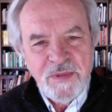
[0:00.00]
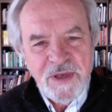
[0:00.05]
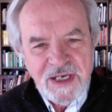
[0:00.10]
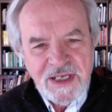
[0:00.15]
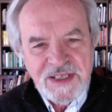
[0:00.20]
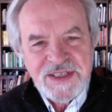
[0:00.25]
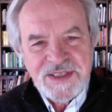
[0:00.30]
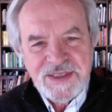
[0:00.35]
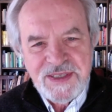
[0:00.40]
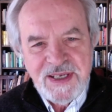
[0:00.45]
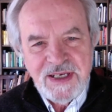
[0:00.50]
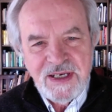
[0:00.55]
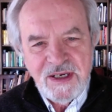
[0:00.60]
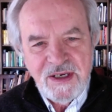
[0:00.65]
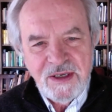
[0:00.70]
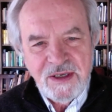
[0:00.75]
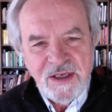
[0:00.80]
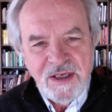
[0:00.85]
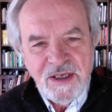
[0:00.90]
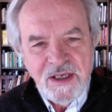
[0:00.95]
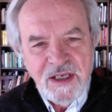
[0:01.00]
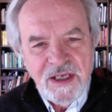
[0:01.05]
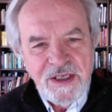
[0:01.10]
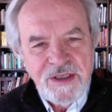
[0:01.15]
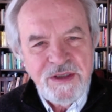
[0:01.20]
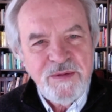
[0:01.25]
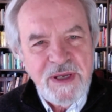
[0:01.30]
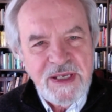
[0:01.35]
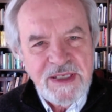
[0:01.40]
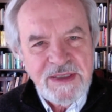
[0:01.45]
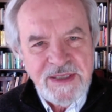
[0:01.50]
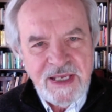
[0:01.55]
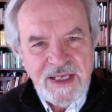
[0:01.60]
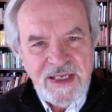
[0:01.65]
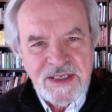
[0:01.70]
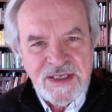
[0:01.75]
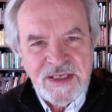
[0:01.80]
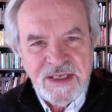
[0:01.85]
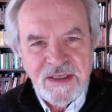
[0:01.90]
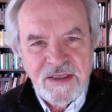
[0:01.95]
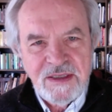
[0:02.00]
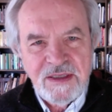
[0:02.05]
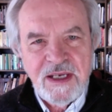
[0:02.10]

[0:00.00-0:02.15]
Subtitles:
but it's there. You may taste it.